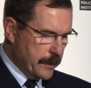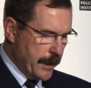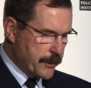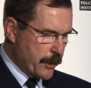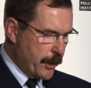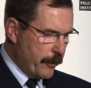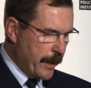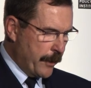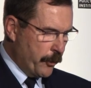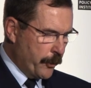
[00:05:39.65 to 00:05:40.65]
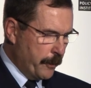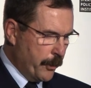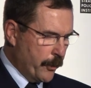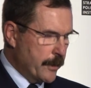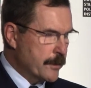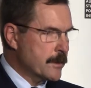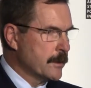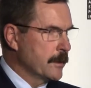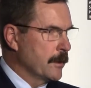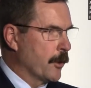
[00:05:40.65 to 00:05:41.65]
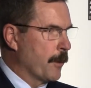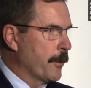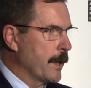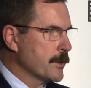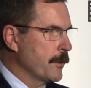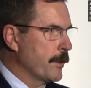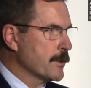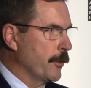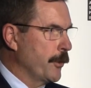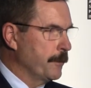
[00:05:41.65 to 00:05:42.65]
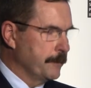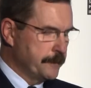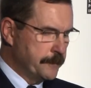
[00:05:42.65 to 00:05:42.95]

in securing our northern borders on Operation Resolute.